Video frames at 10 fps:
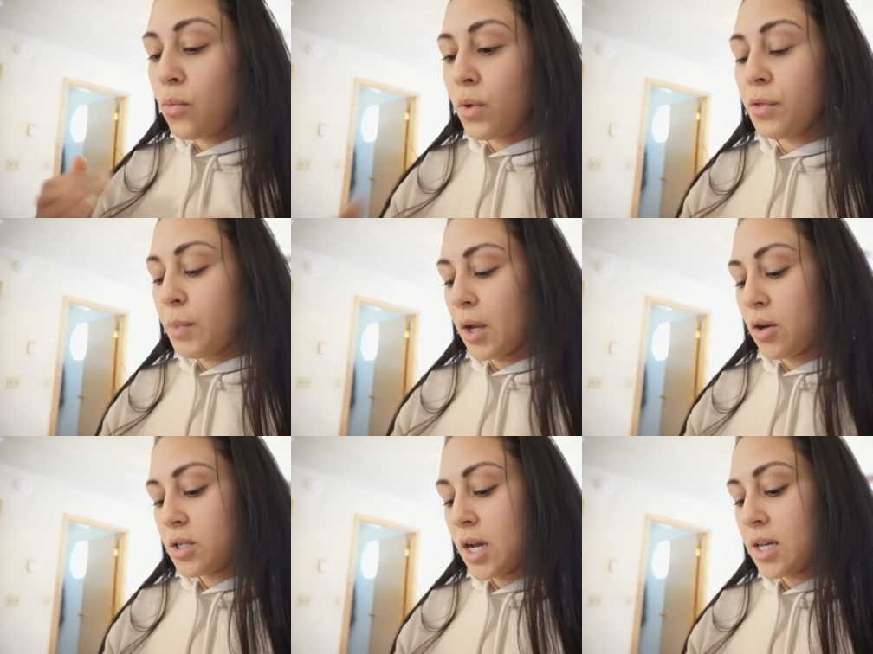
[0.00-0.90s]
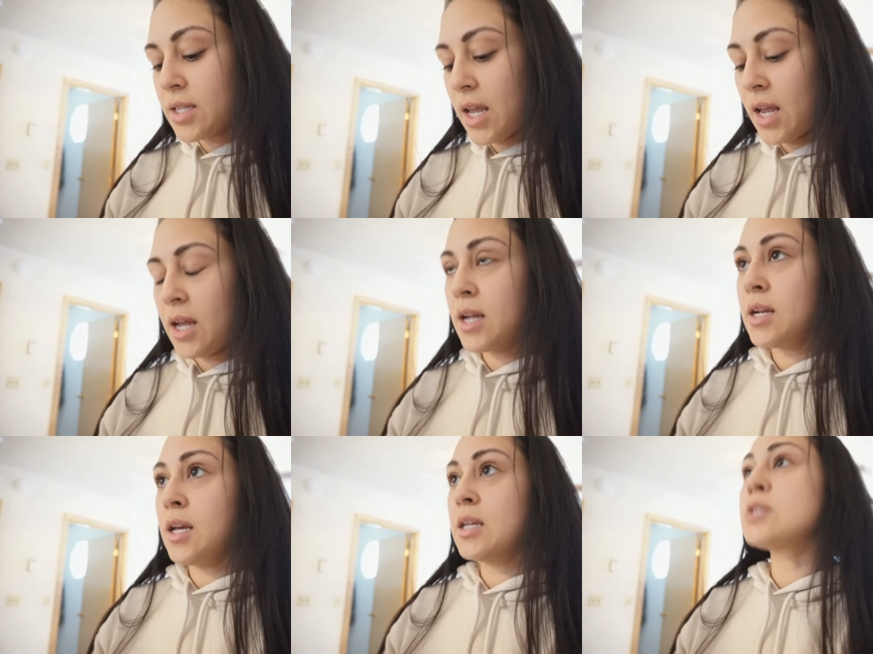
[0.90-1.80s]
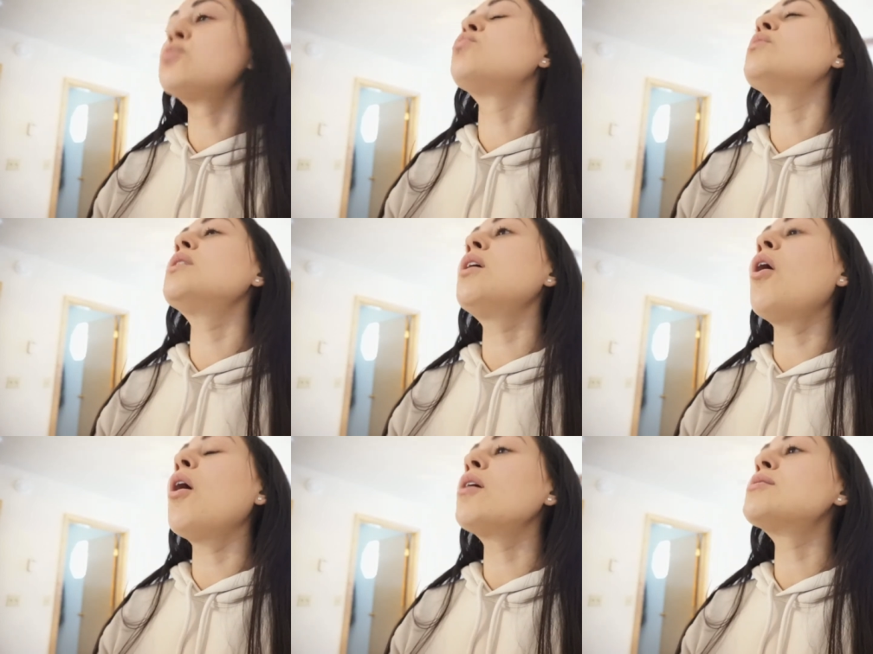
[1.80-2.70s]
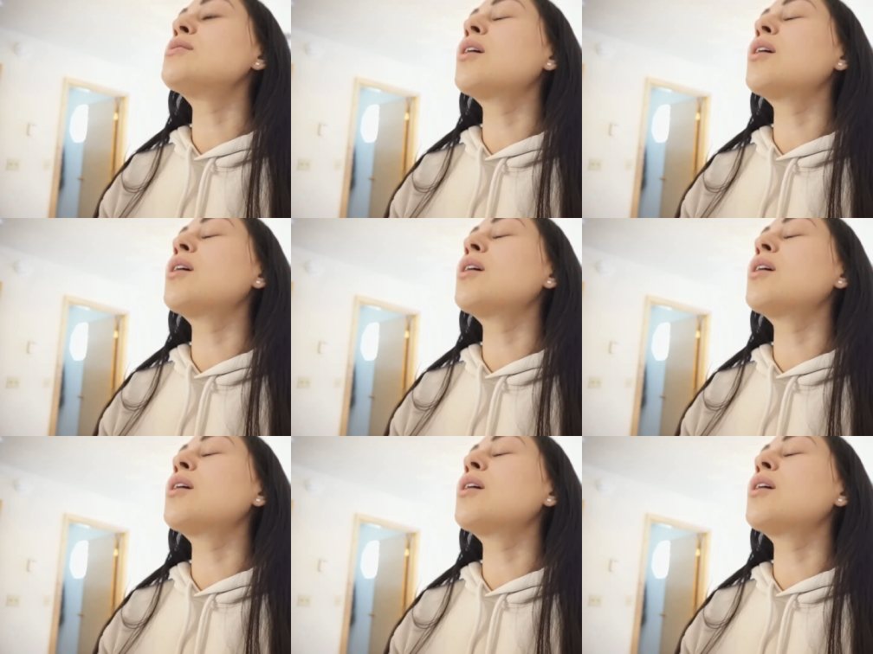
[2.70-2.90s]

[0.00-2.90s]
with my contacts and it's really hard to